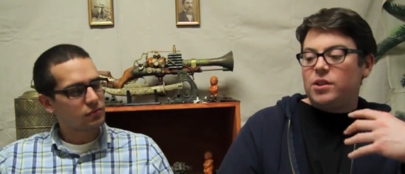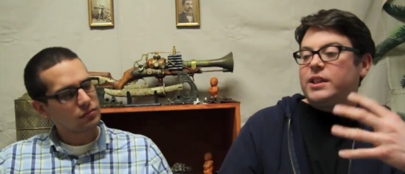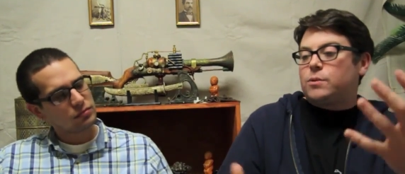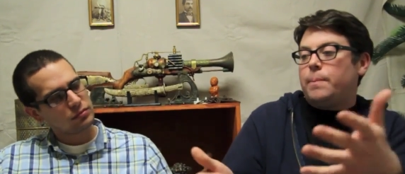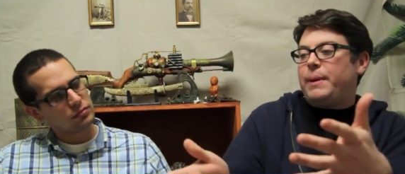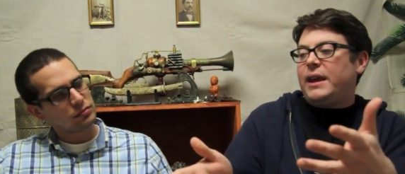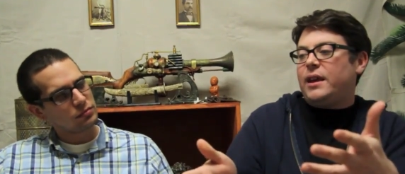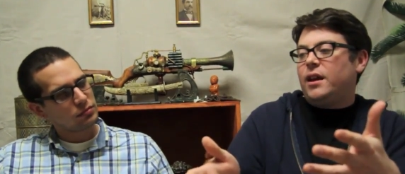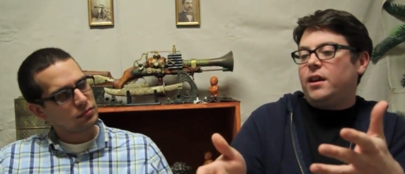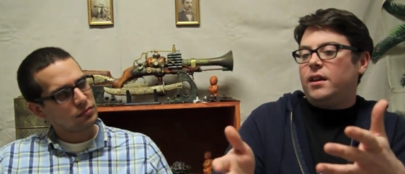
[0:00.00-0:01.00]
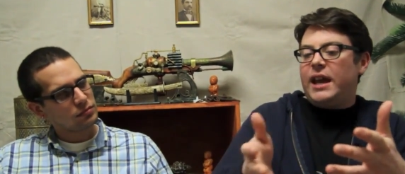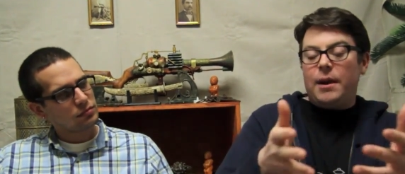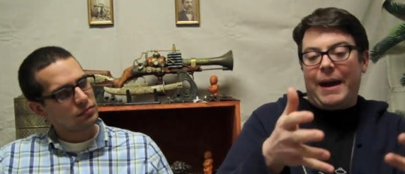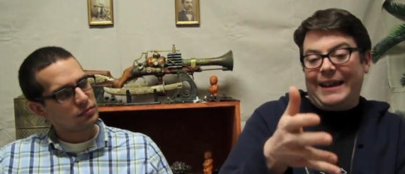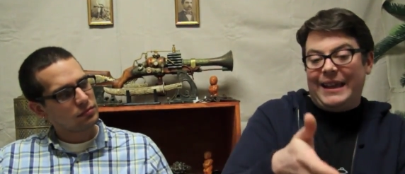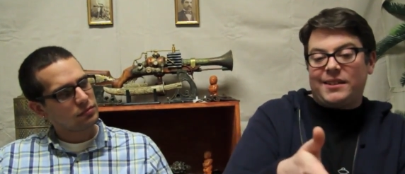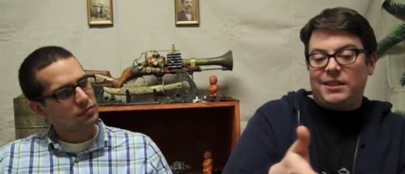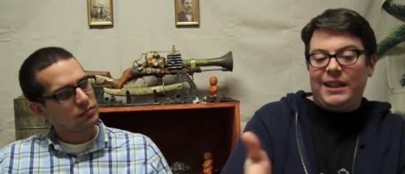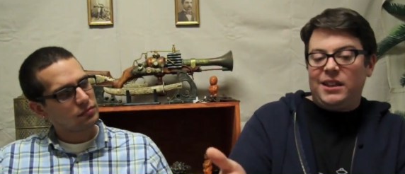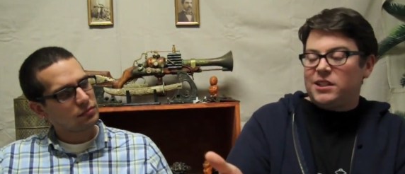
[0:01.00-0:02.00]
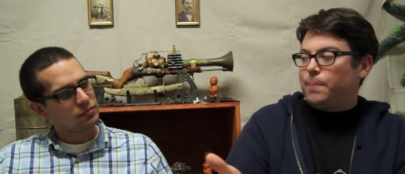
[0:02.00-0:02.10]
Speaker 1: So this would be him, I guess, leading the